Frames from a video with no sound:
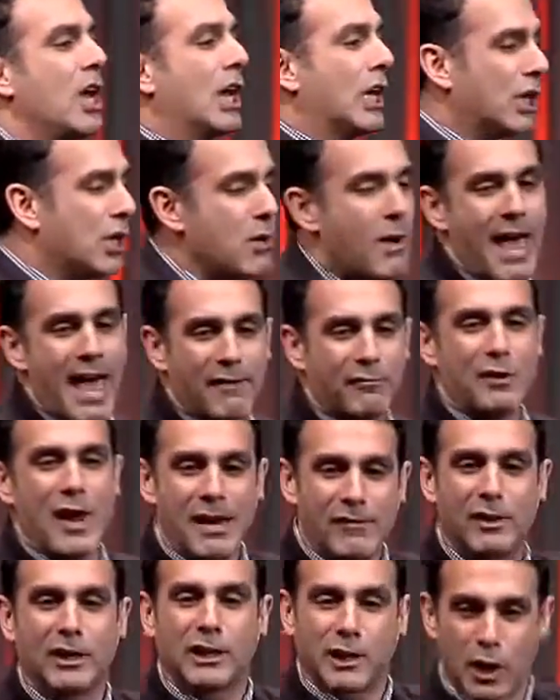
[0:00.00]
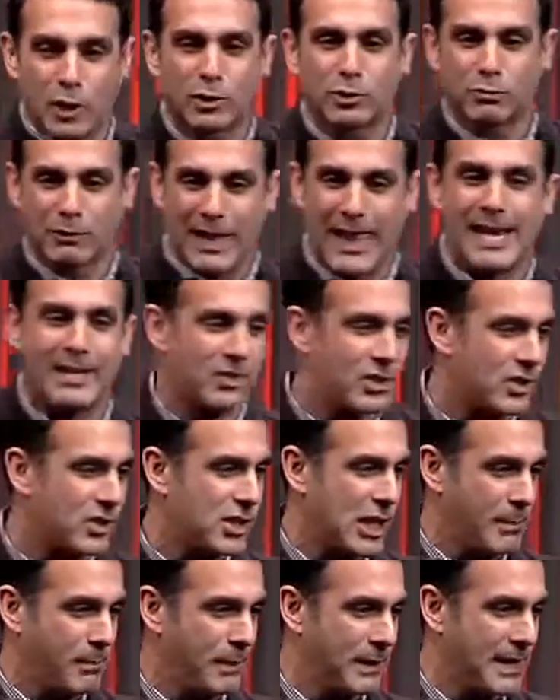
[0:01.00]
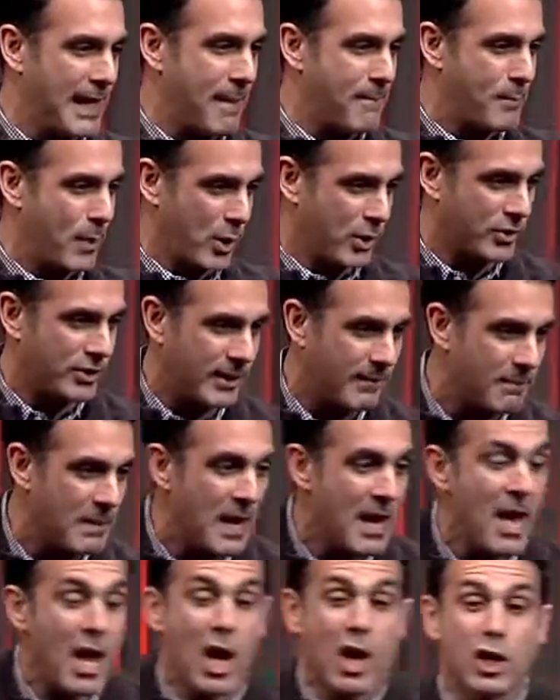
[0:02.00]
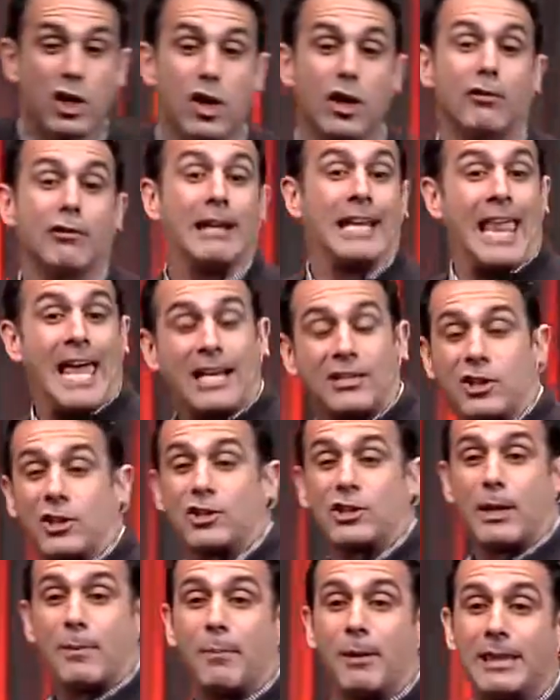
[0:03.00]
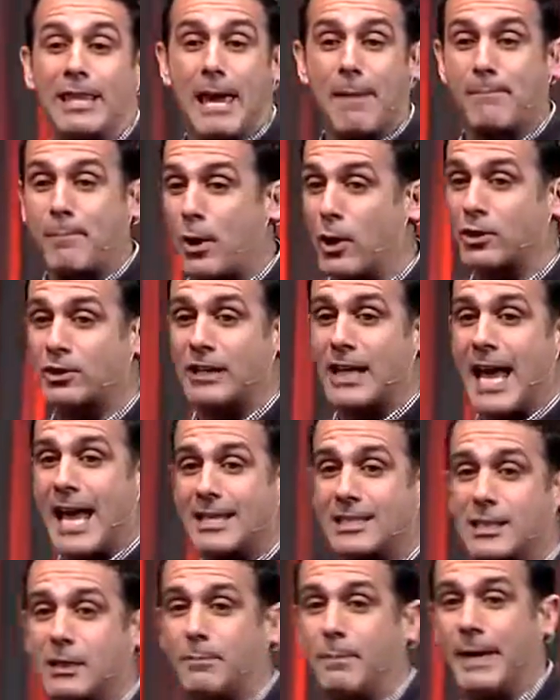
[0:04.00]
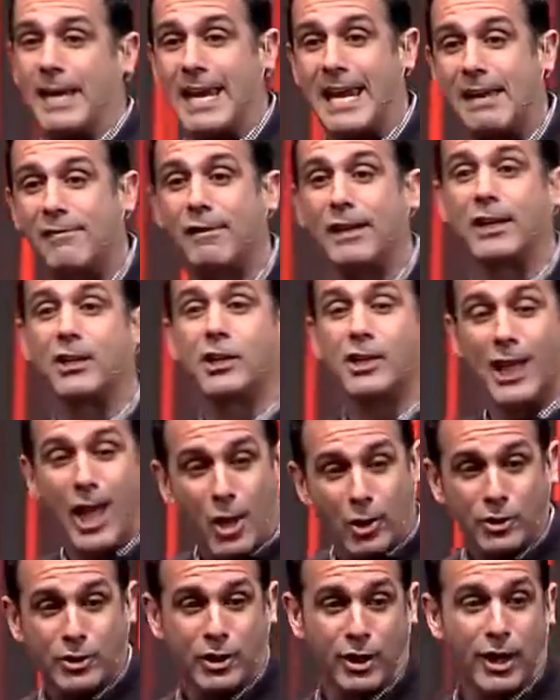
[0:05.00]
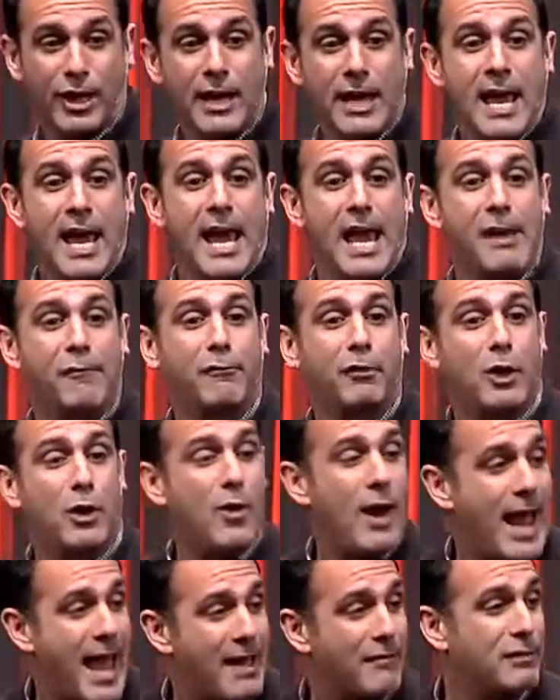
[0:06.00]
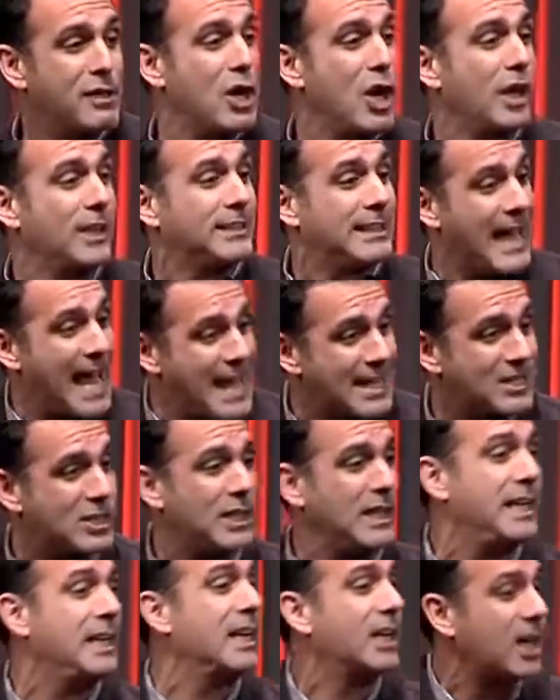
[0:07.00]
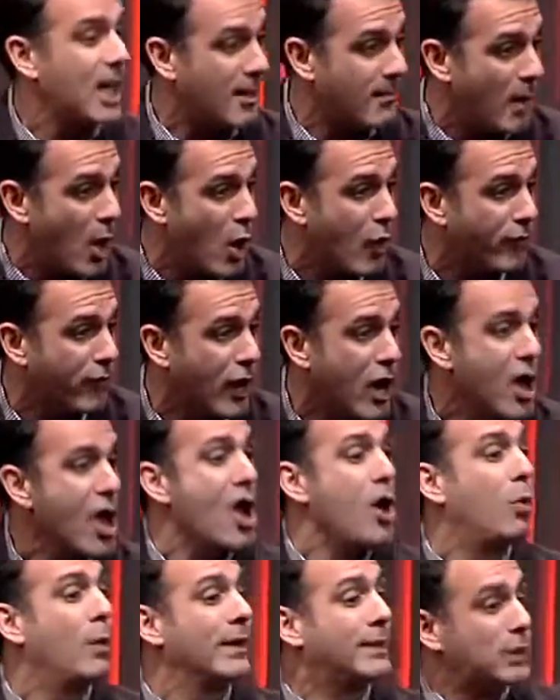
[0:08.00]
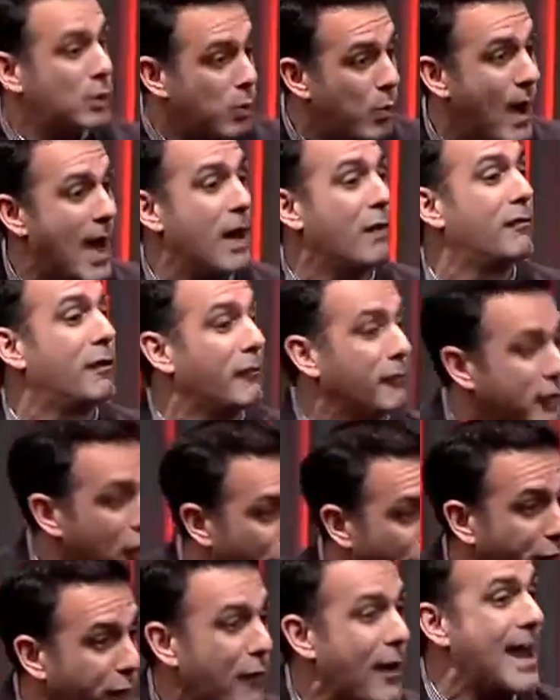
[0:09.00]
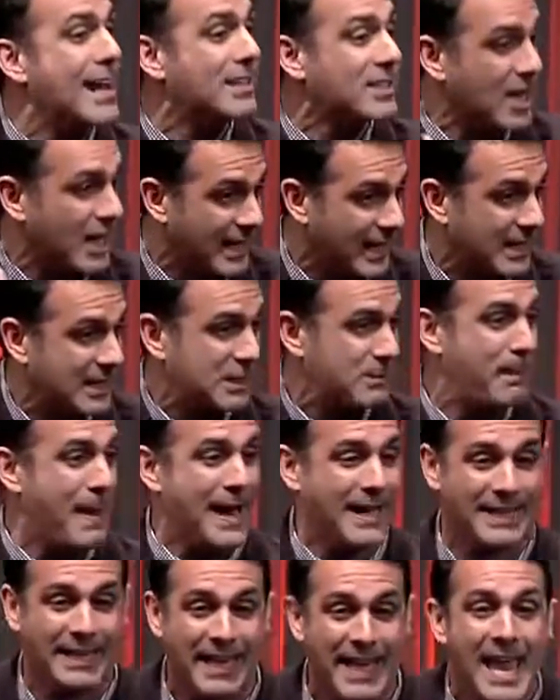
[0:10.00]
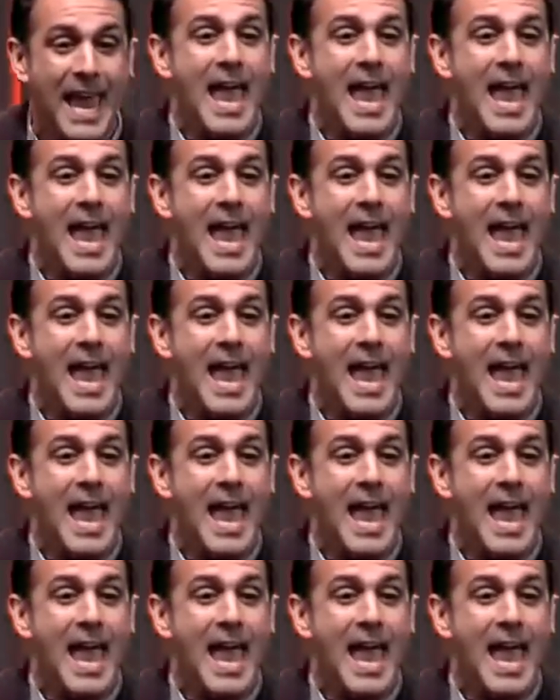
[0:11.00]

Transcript: you have to have a close relationship with that person. Your relationship with that person has to be even closer if you have the audacity to come over with 12 of your friends unexpected